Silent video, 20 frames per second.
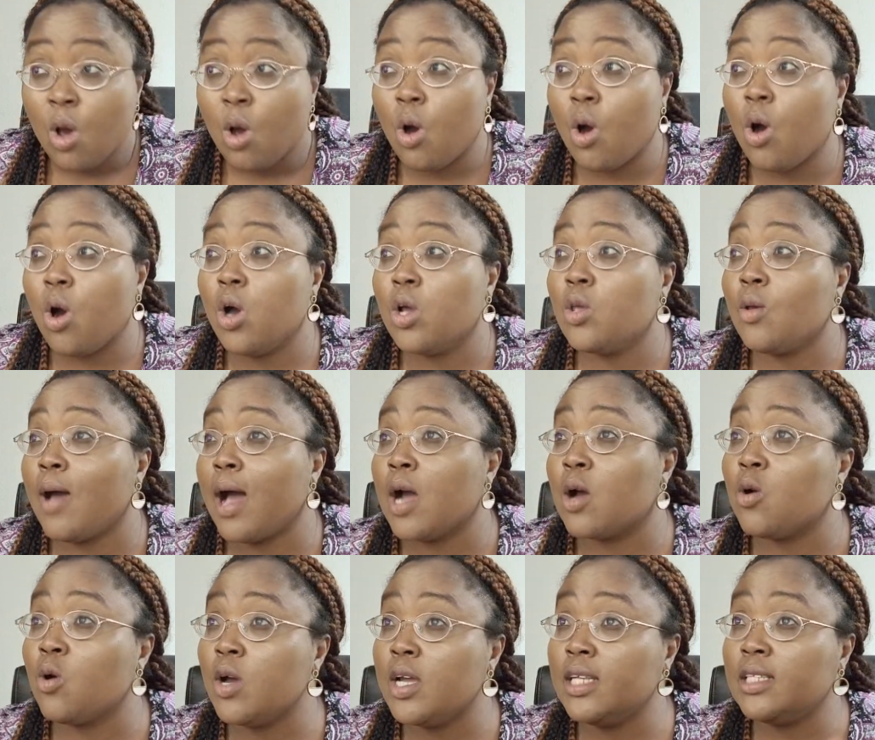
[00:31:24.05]
or you are
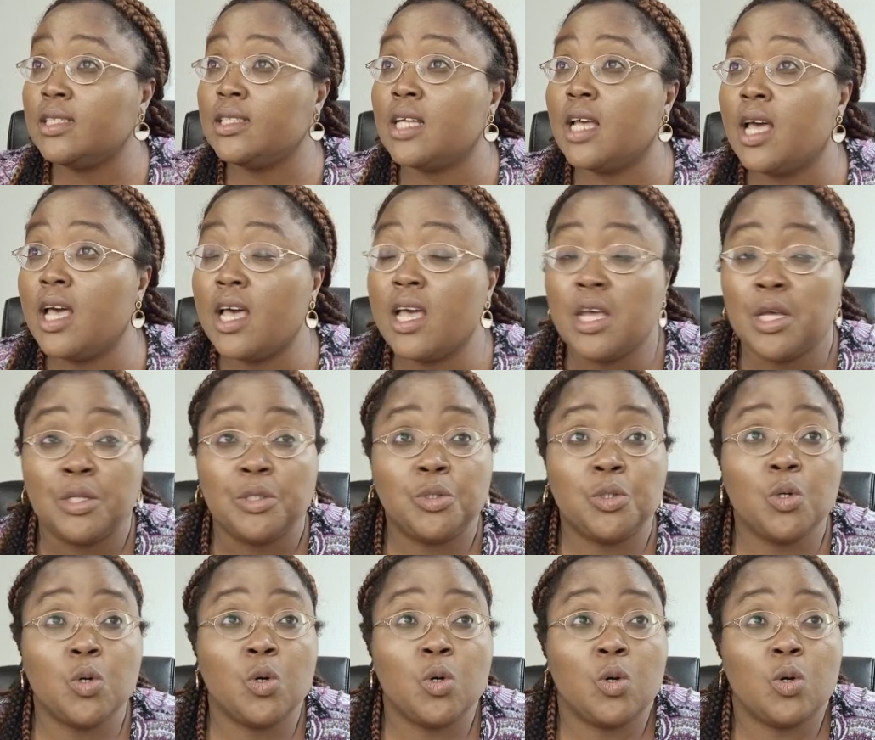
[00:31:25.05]
going there
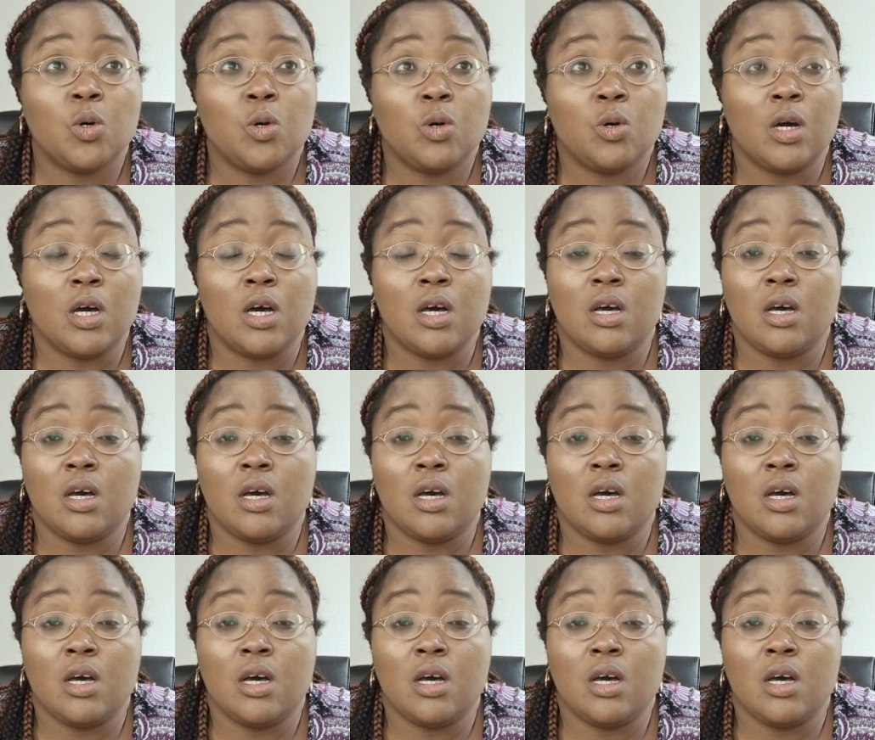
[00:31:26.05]
to